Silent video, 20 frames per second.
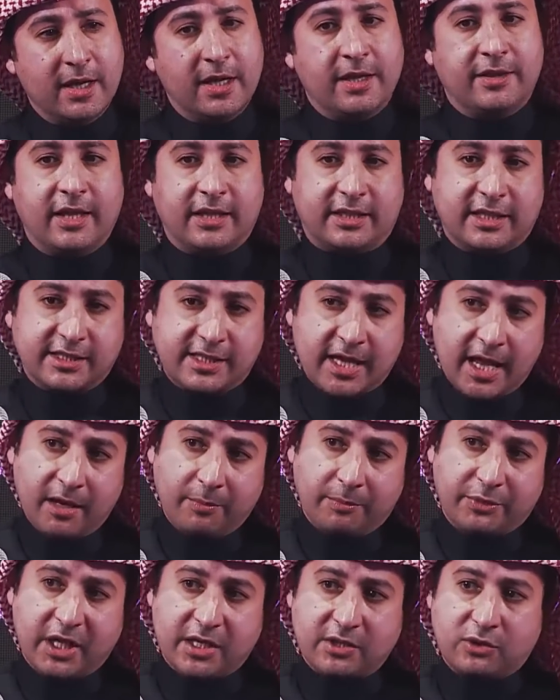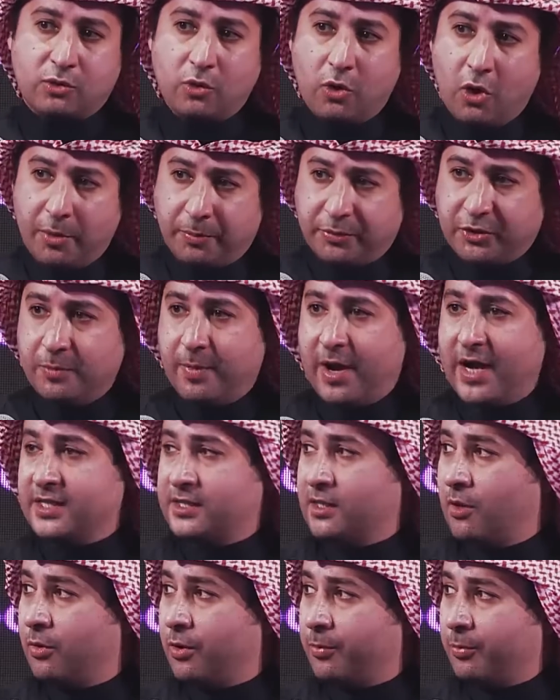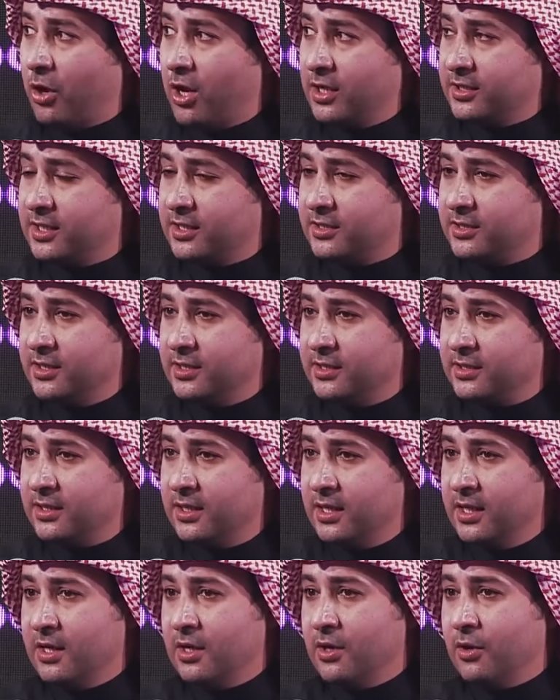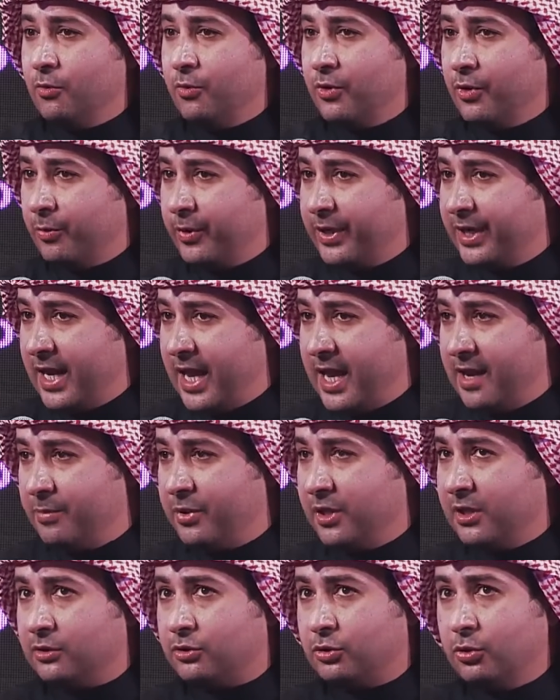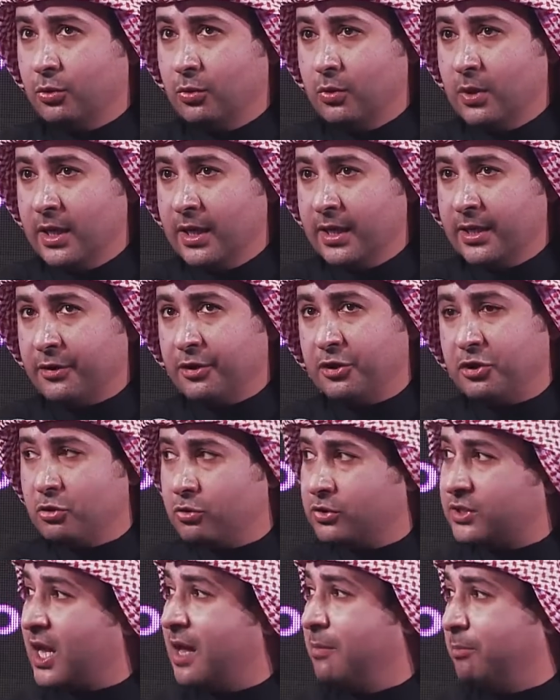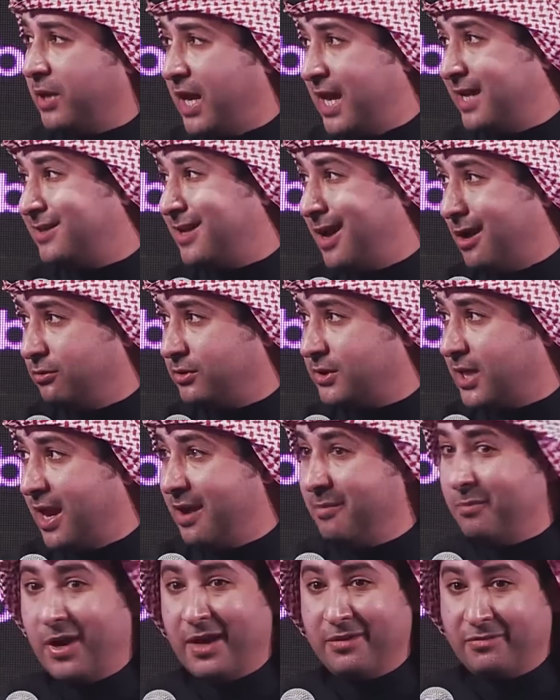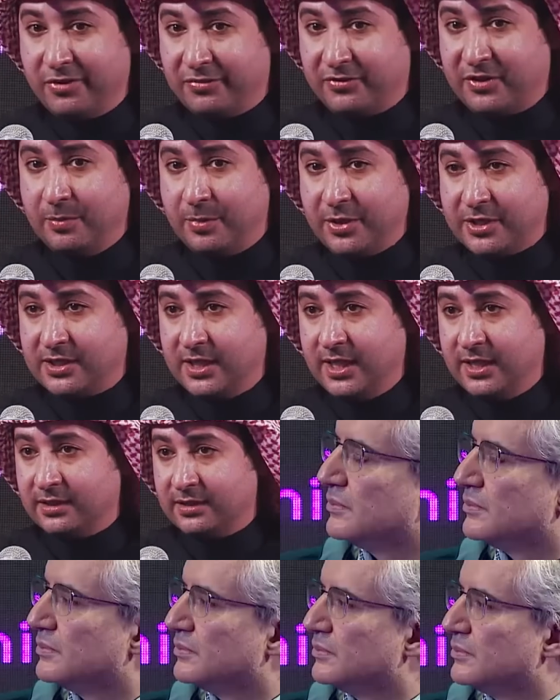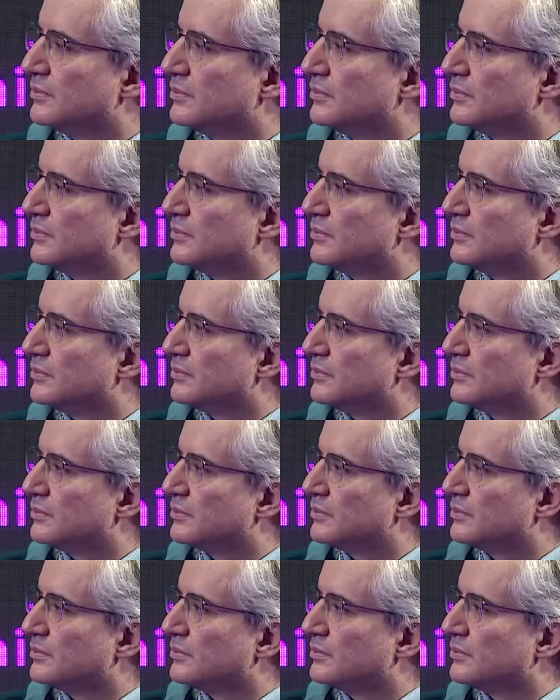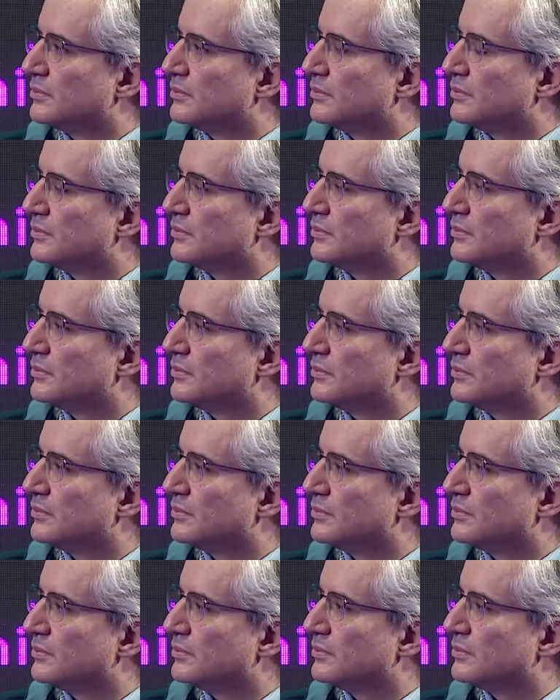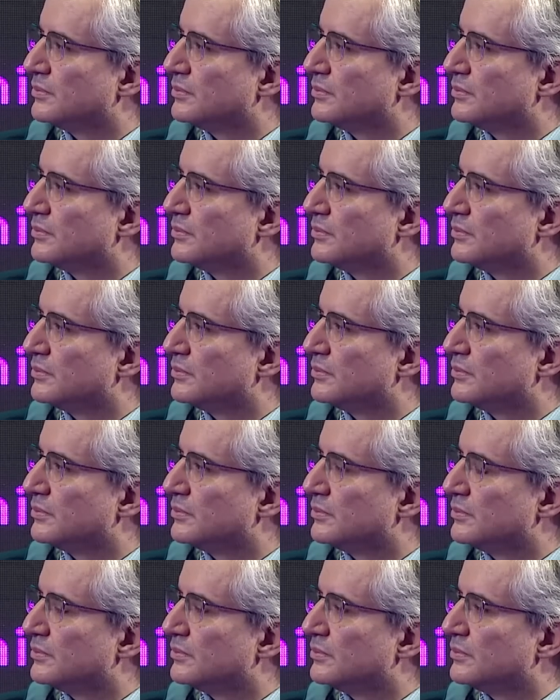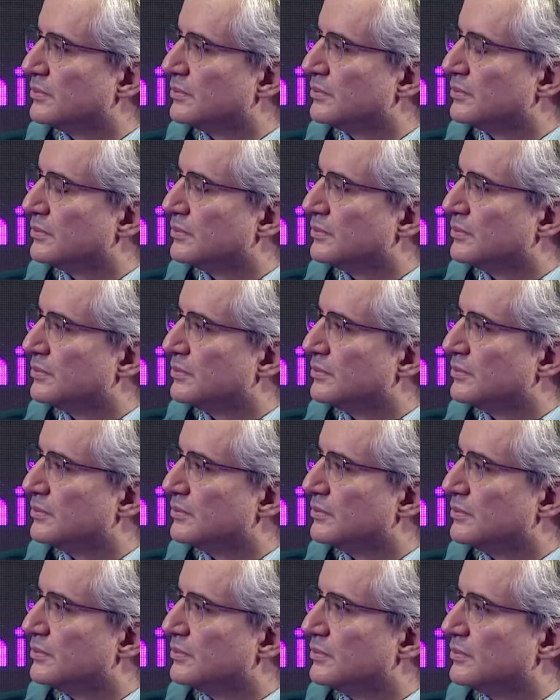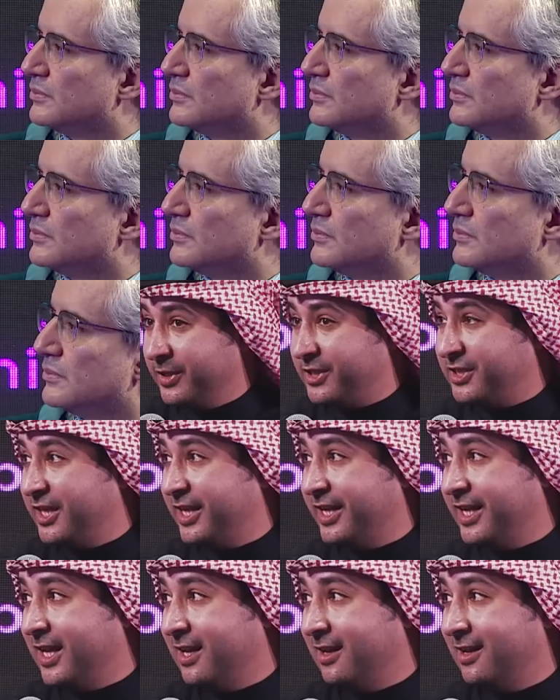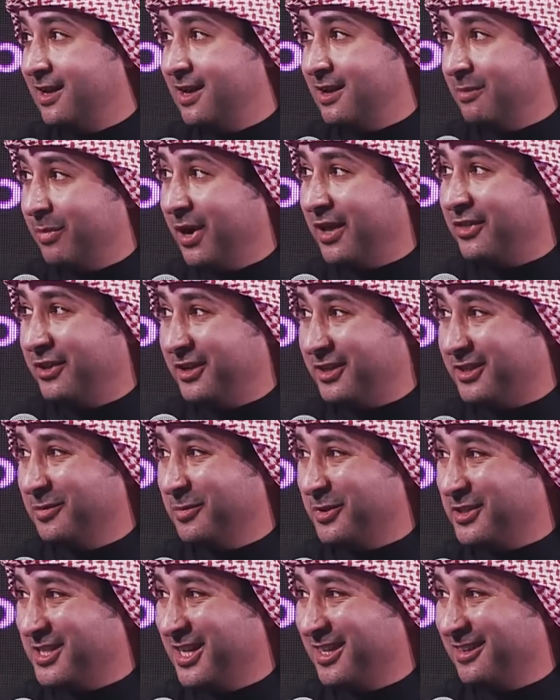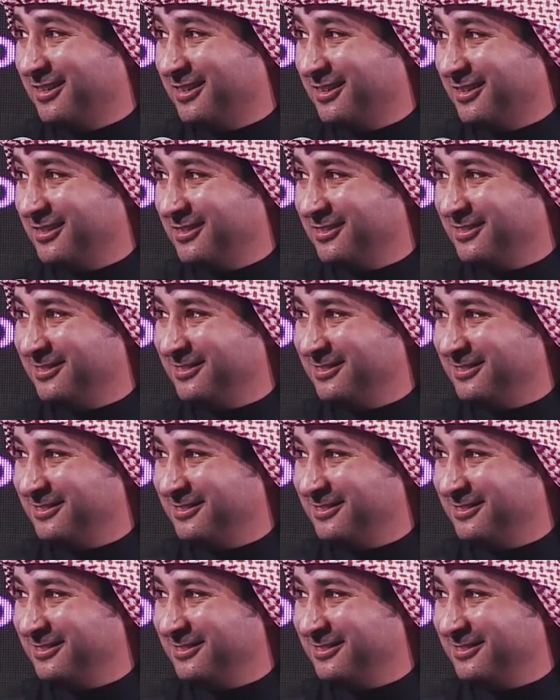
That has helped us to optimize our processes. We've been able to reduce unplanned downtime by 50% and increase our capacity by 25%, as well as reduce errors of material by 30%.